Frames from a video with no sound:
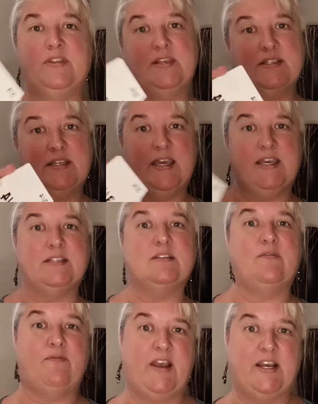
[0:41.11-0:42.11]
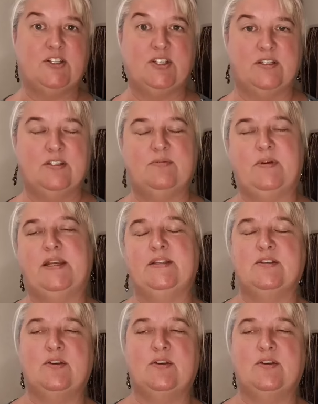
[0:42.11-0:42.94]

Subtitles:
in this case, the fractions, right?